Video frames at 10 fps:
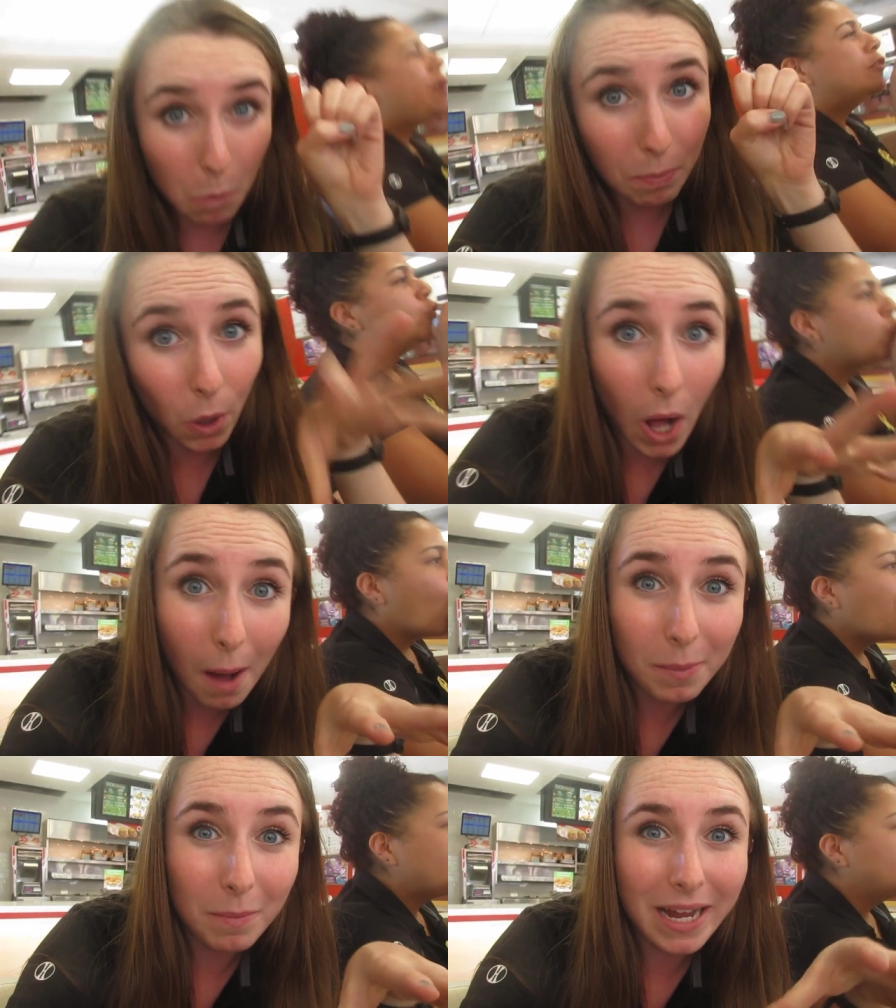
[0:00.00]

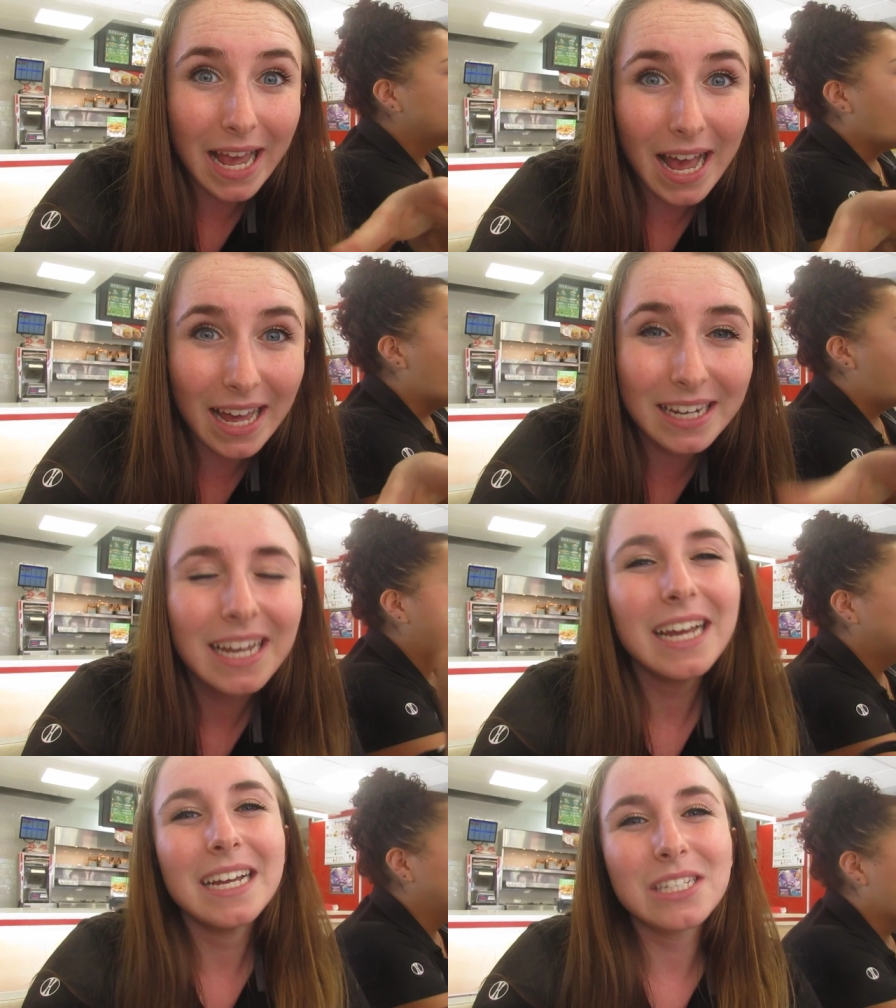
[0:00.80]
plop on my head.
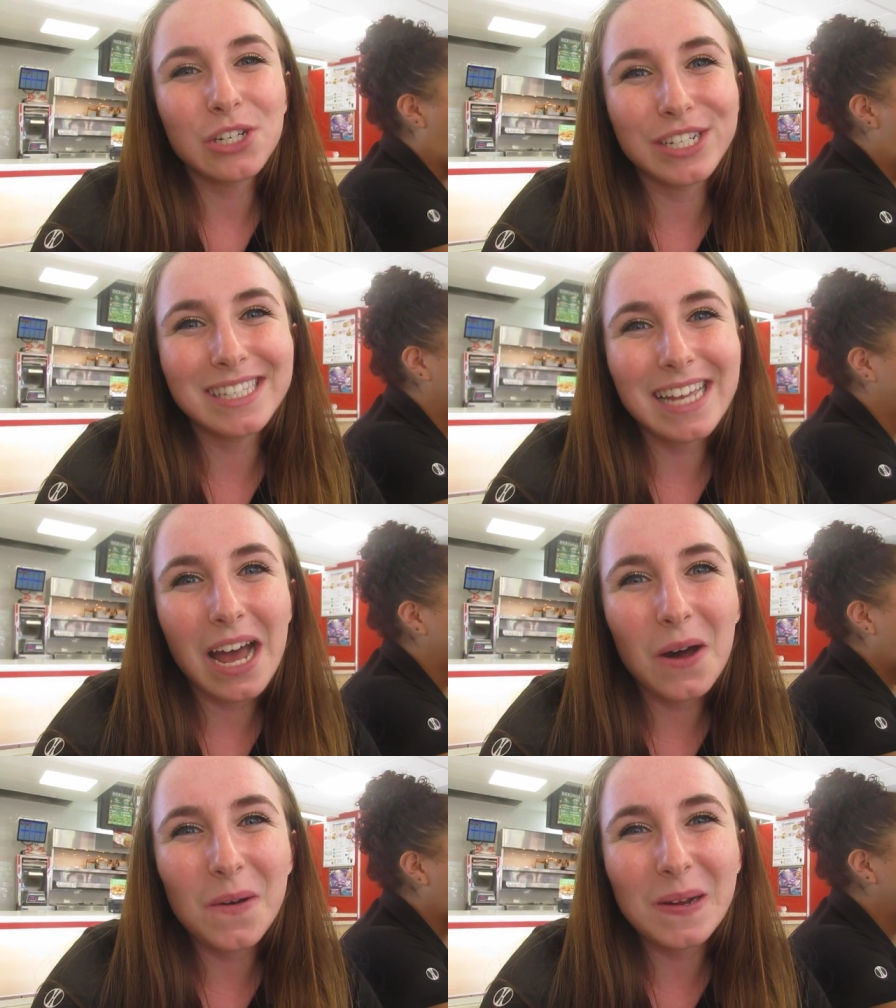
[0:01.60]
Turns
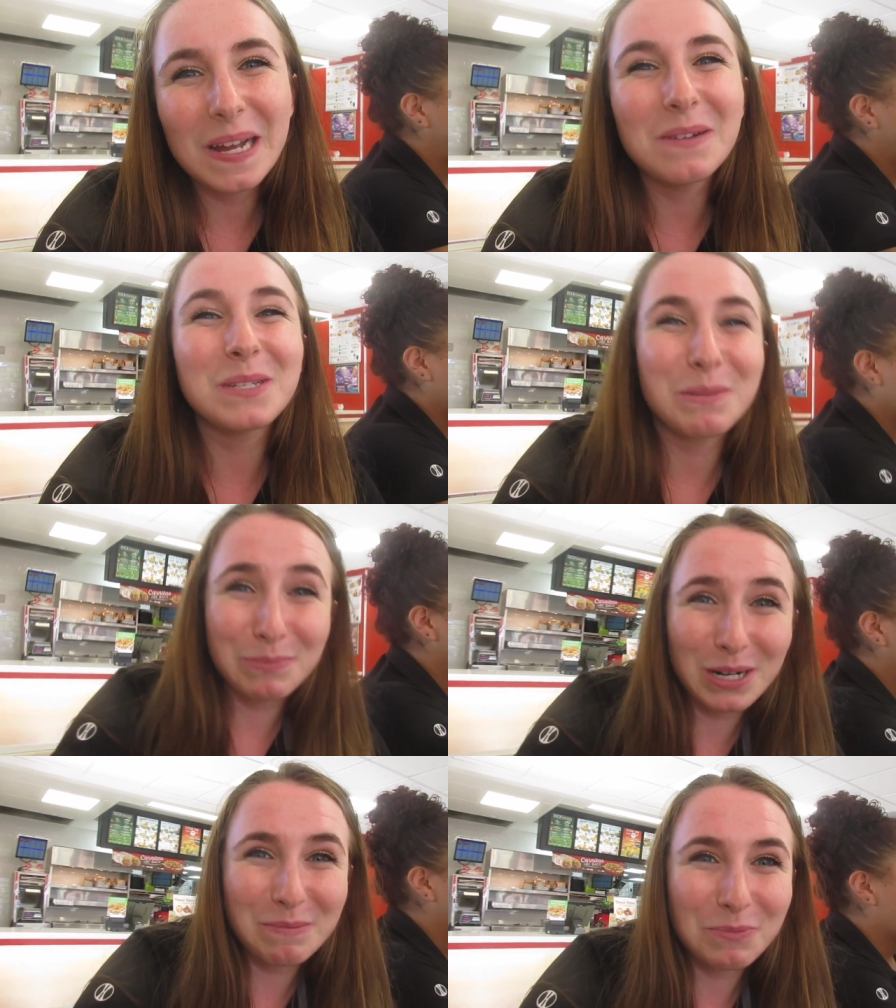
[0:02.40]
out it was
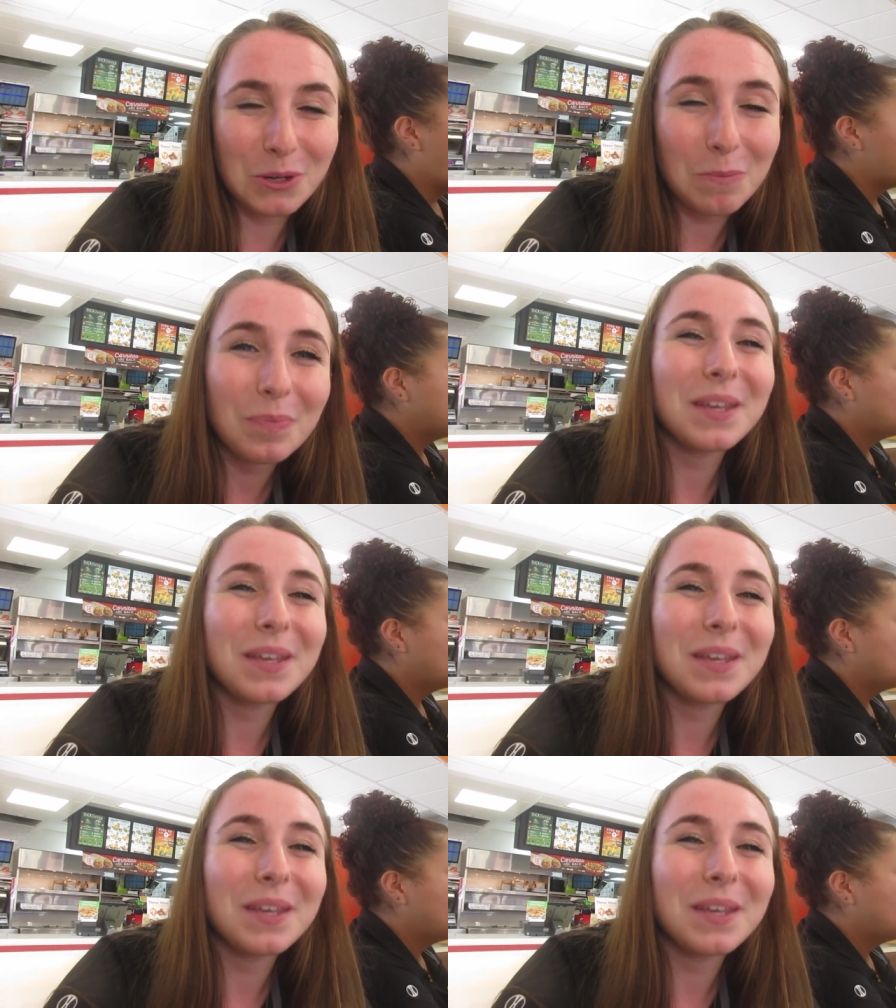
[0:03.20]
bird poop.